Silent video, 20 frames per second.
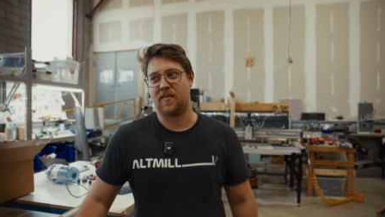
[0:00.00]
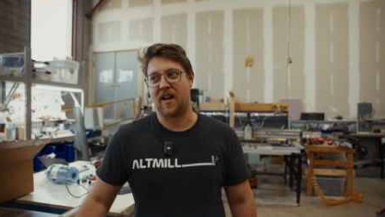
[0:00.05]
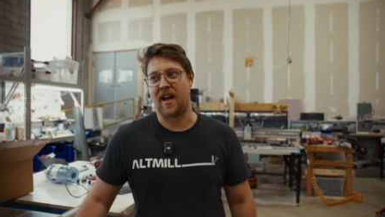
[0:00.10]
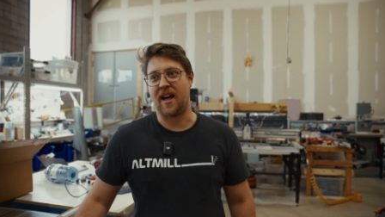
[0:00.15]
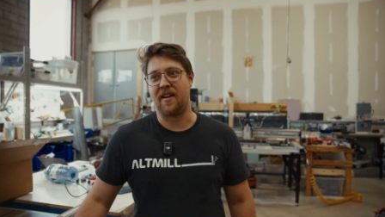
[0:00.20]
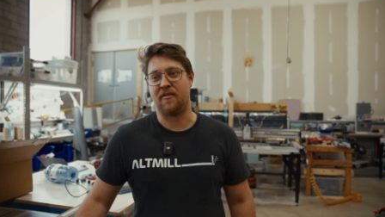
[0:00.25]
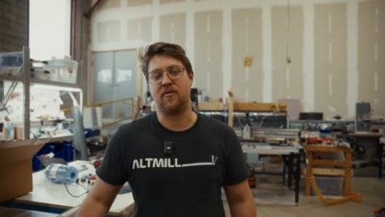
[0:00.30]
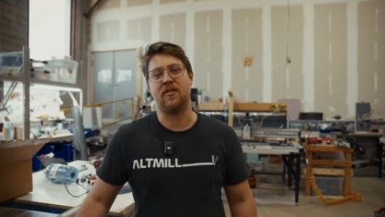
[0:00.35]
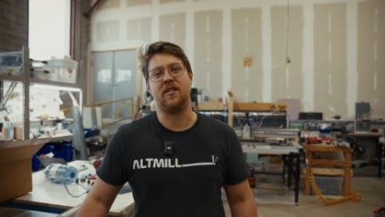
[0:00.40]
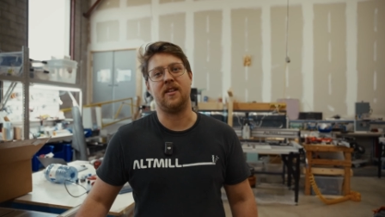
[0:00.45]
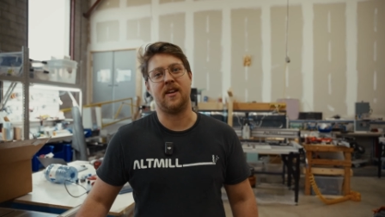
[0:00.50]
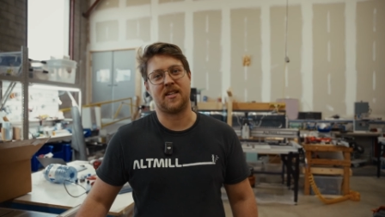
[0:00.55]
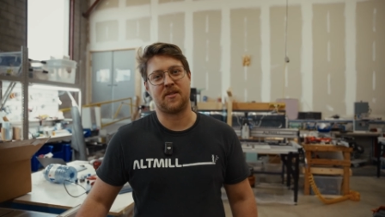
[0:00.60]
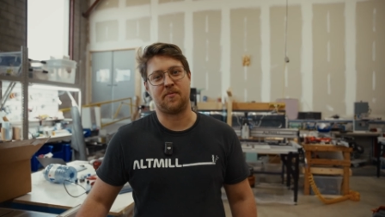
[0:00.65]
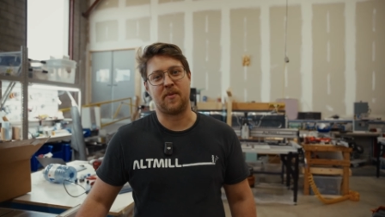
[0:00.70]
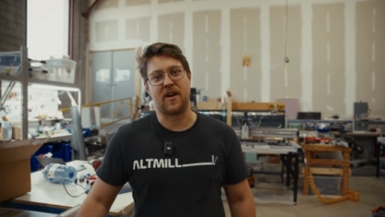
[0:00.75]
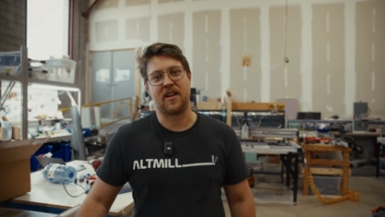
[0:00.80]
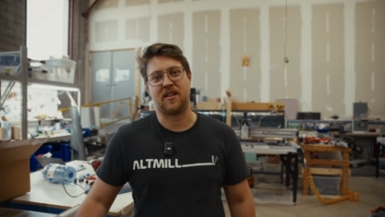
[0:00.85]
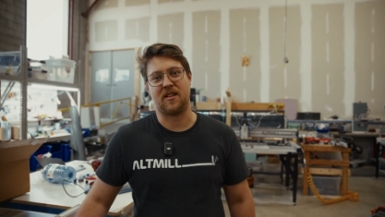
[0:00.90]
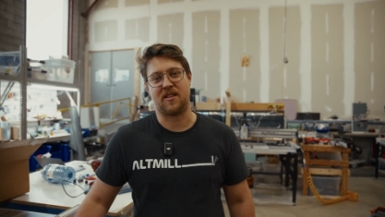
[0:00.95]
I really
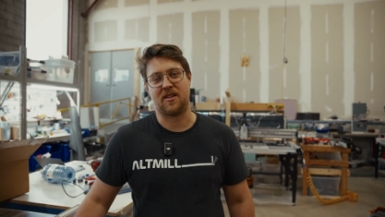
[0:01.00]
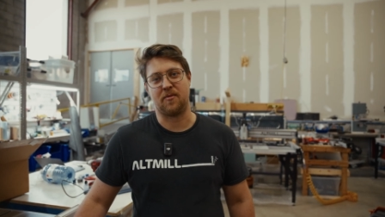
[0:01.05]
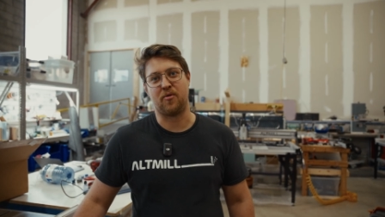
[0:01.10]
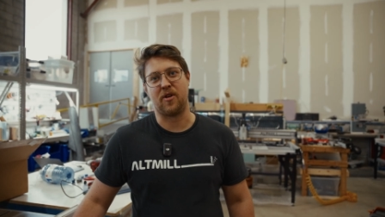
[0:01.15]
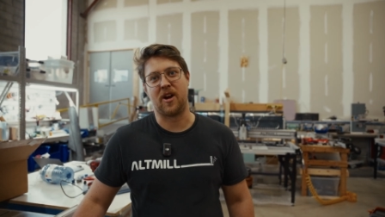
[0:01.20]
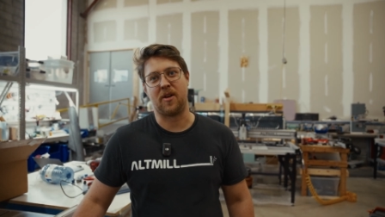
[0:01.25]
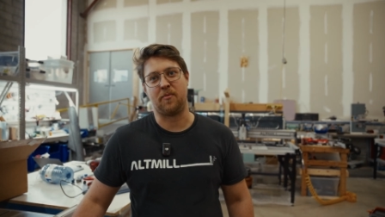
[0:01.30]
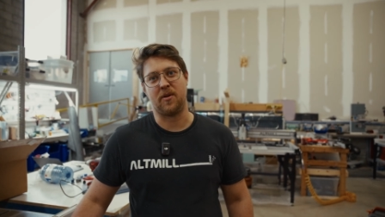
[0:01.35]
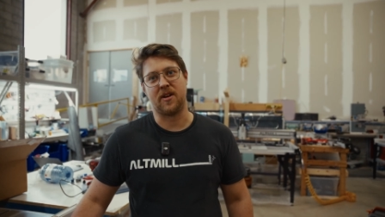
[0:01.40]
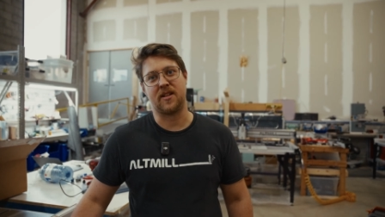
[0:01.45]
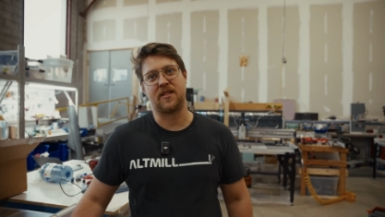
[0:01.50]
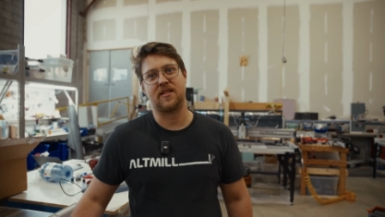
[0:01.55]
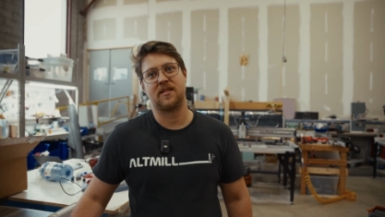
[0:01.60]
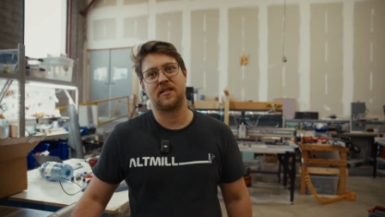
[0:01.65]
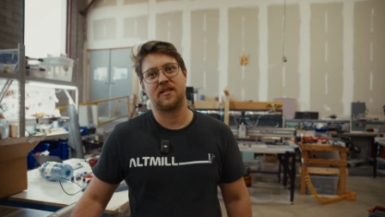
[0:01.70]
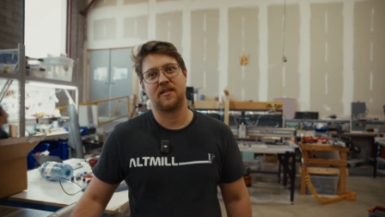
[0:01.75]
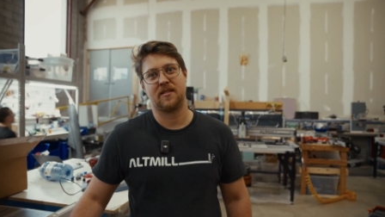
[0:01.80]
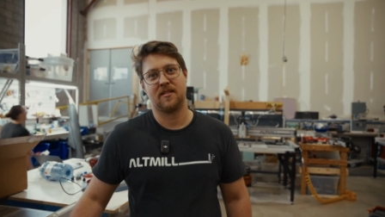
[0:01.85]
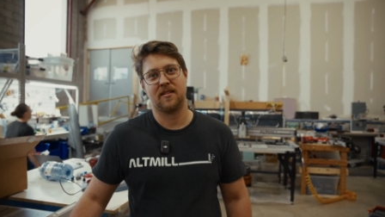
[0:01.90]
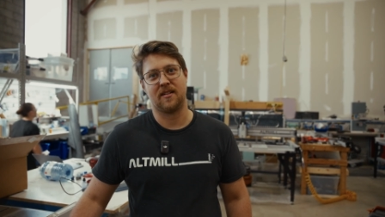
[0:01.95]
expected to break
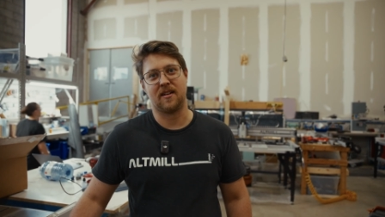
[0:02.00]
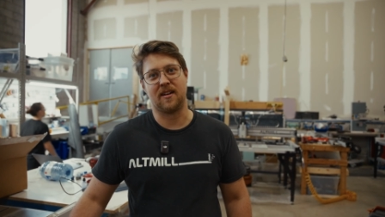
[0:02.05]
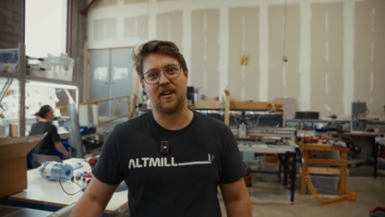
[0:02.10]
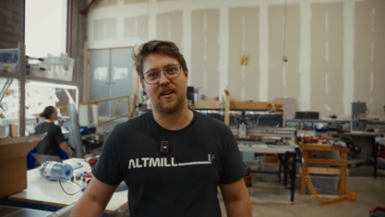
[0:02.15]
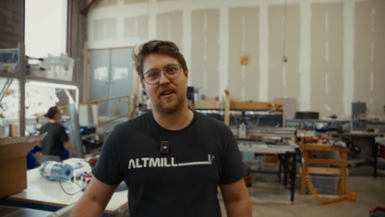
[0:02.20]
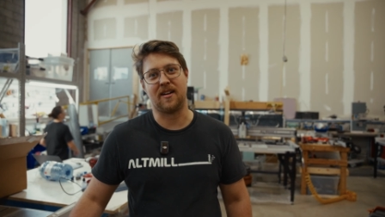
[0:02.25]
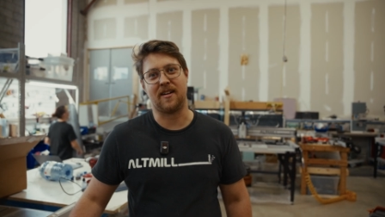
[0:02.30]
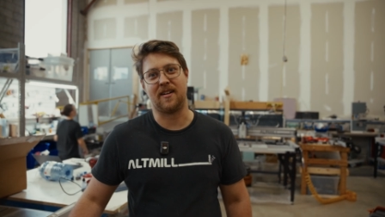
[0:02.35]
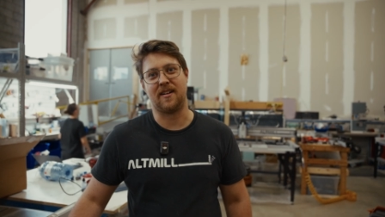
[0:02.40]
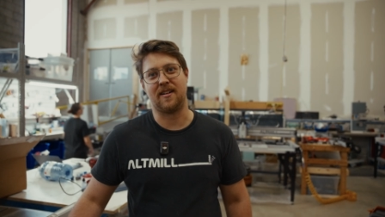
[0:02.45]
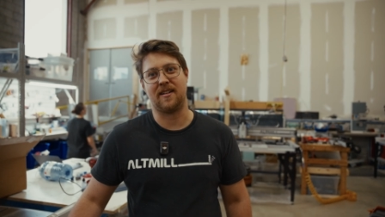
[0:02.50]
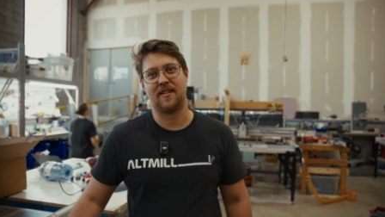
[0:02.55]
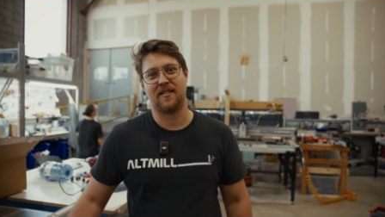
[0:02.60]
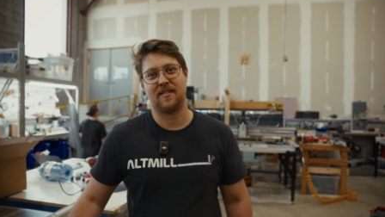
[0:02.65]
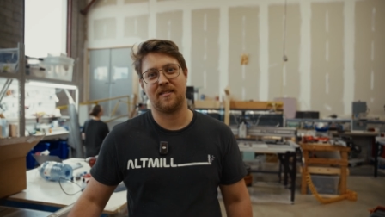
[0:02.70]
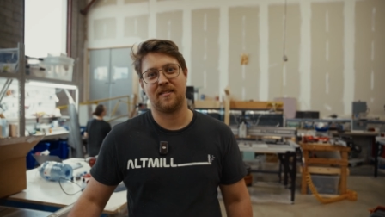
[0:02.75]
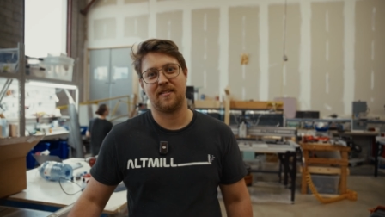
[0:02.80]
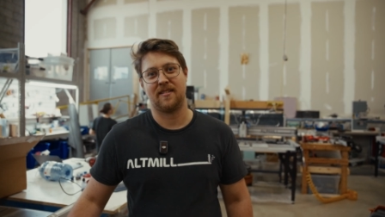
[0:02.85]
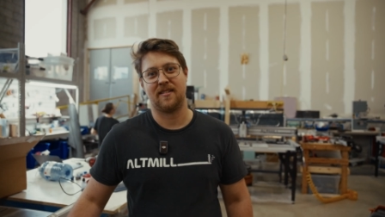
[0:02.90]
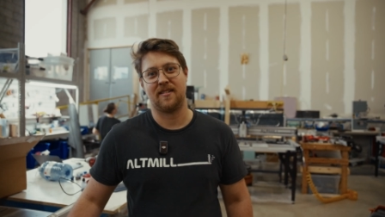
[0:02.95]
bits.
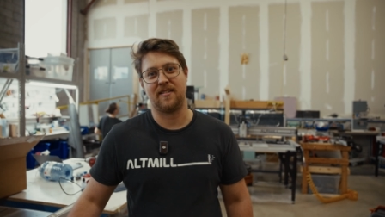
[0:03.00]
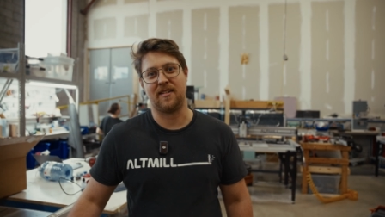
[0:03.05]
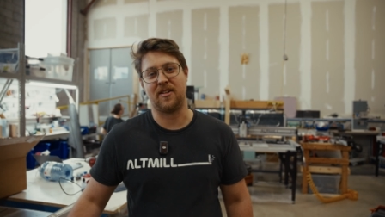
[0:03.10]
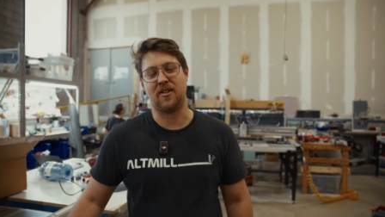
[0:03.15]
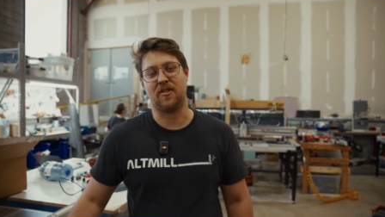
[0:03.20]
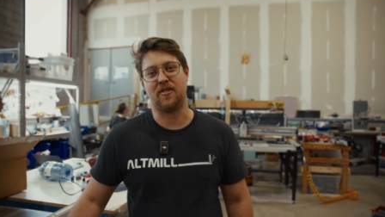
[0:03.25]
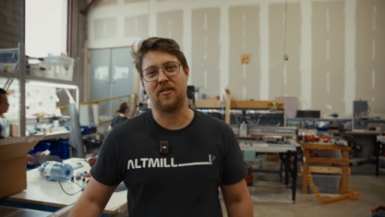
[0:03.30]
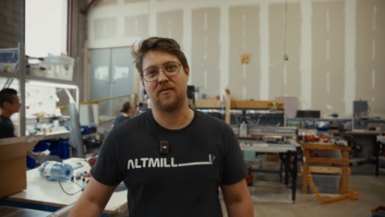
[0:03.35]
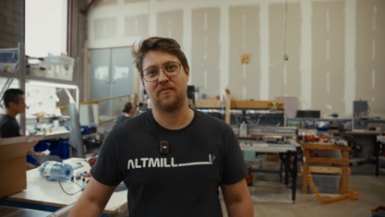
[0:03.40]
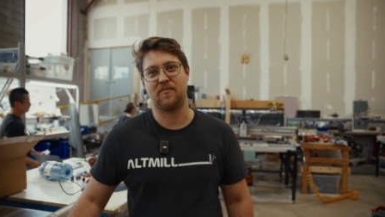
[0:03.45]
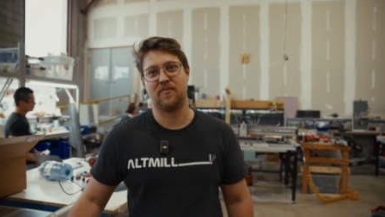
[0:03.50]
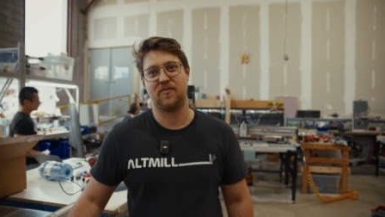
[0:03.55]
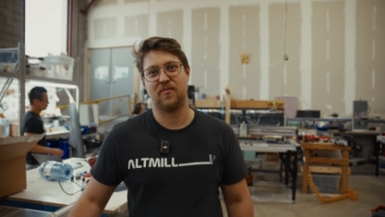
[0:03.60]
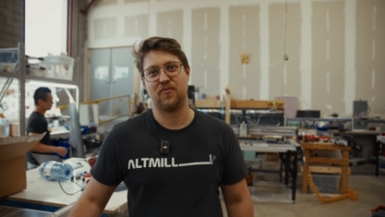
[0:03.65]
You know,